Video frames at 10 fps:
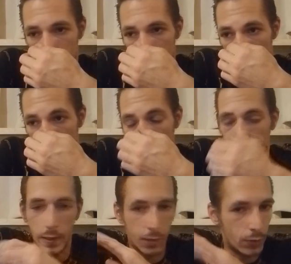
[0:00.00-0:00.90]
so
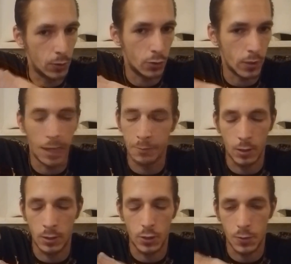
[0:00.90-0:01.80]
in the future I'm
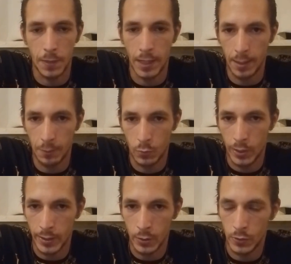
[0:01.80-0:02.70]
gonna just buy a
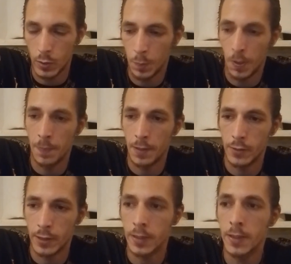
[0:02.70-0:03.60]
brand new fuel pump, I
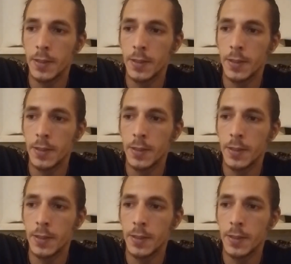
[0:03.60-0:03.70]
think.